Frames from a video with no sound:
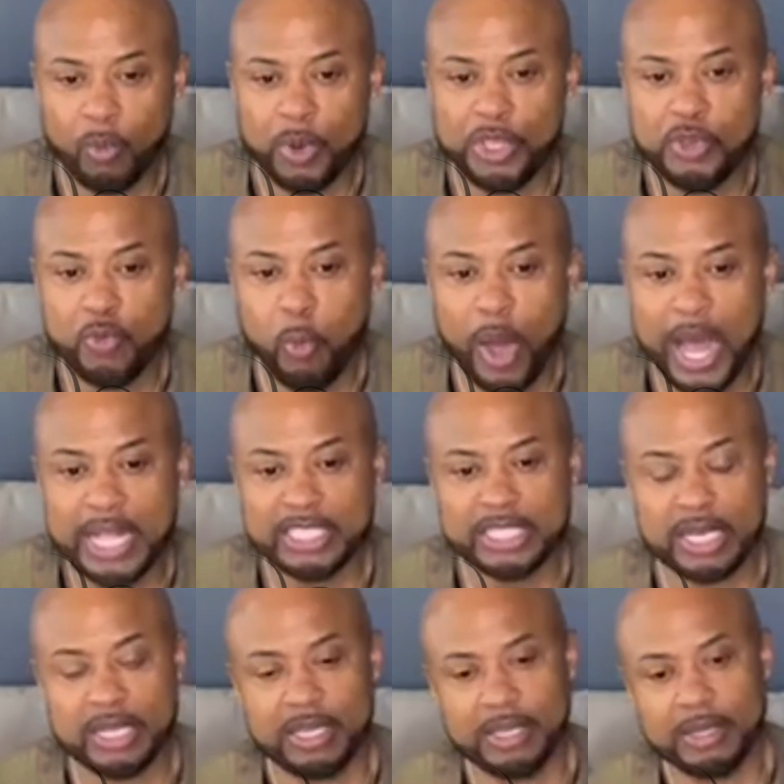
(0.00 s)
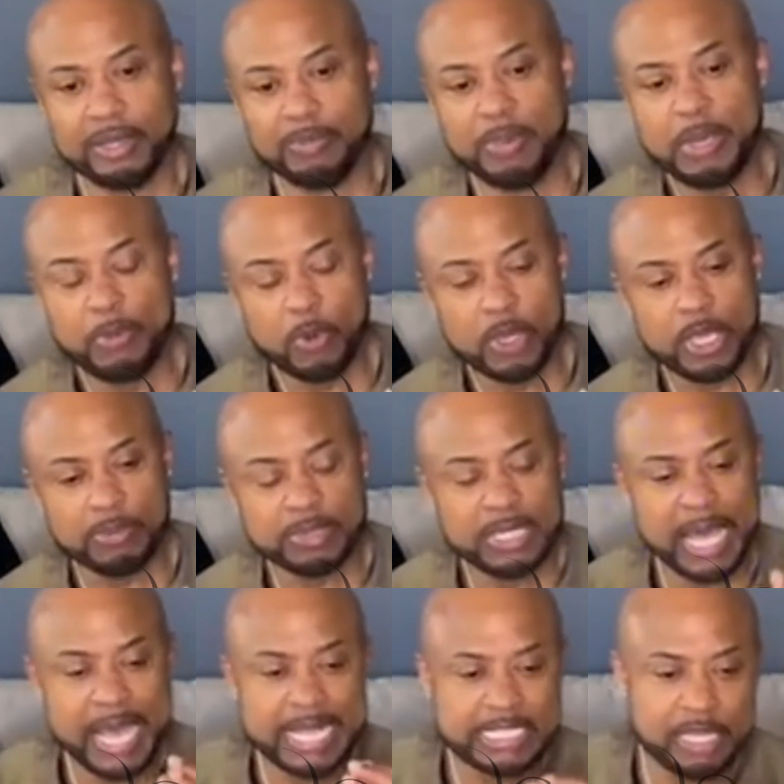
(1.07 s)
when you watched, people
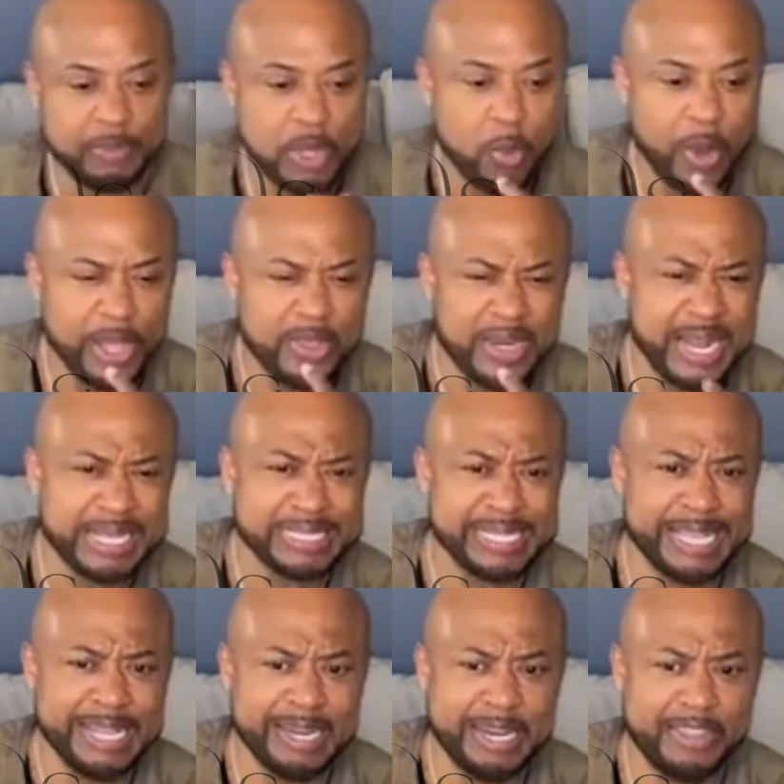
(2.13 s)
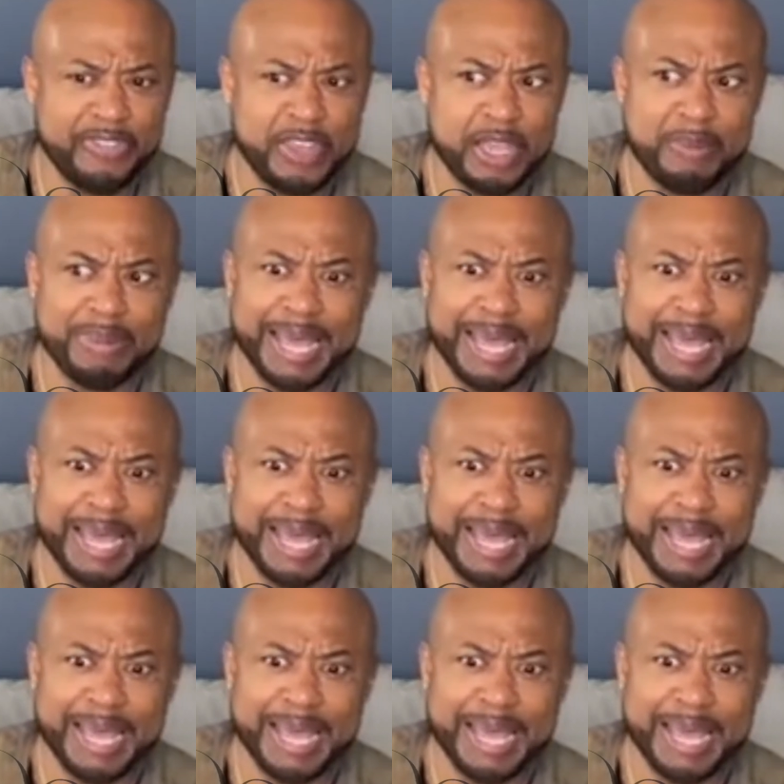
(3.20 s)
kept asking me, why you not saying anything?